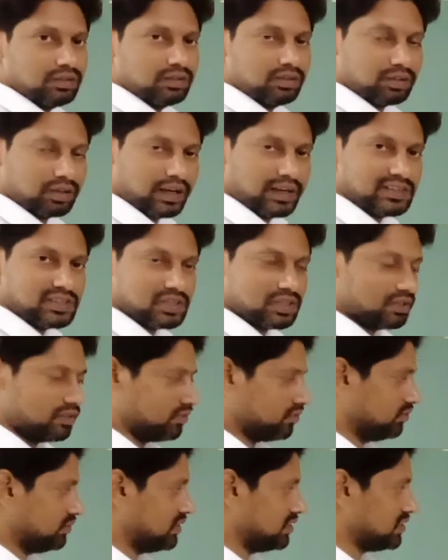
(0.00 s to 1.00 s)
Right?
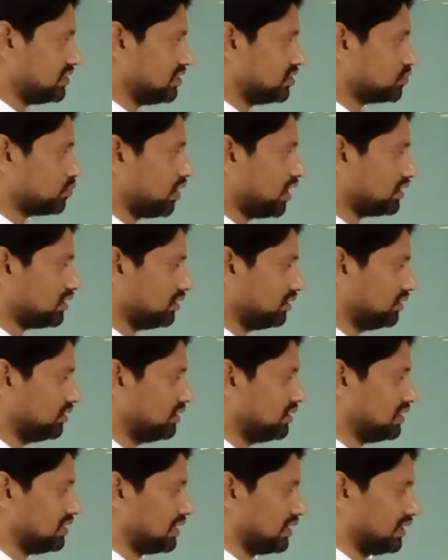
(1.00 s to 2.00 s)
This is
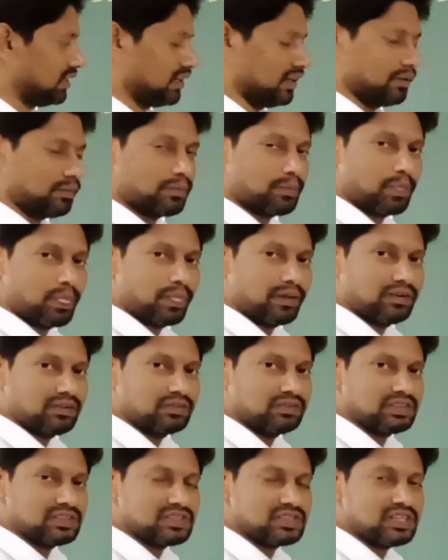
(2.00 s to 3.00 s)
what? DNA.
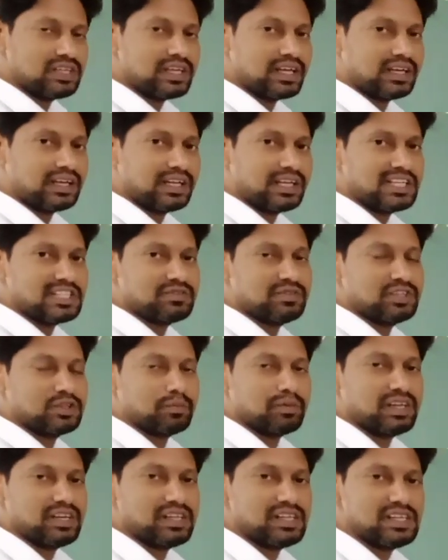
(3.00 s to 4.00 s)
This DNA is with
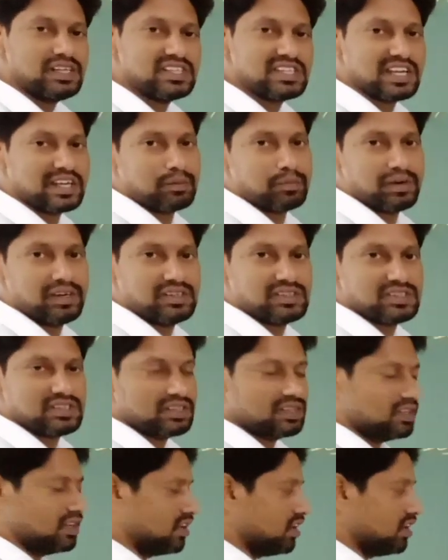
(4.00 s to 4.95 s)
many segments.